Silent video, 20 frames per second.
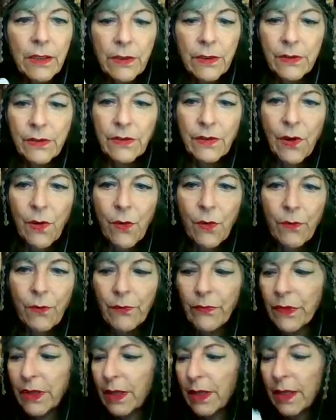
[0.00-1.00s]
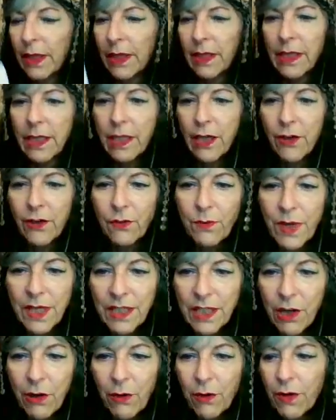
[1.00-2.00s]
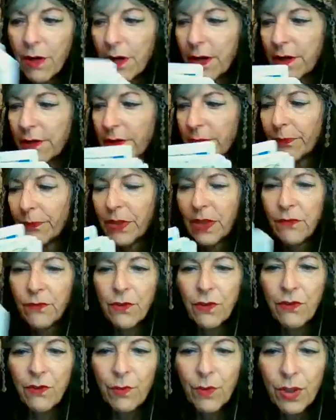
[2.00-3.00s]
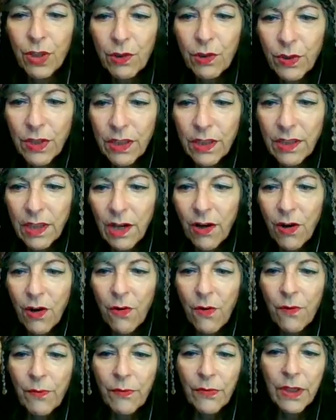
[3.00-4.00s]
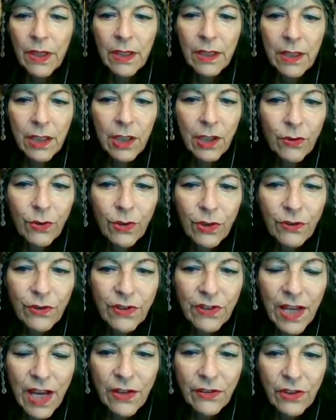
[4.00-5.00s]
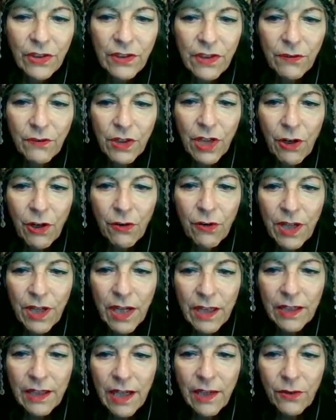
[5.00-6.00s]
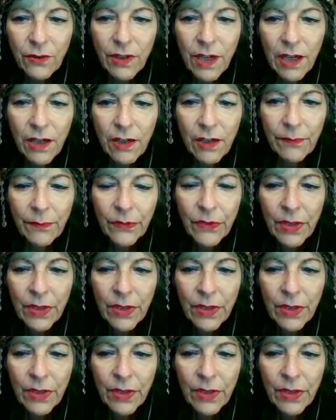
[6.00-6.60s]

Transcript: So here's my tarot cards. If you're familiar with the tarot, you know, and there's thousands of tarot decks out there.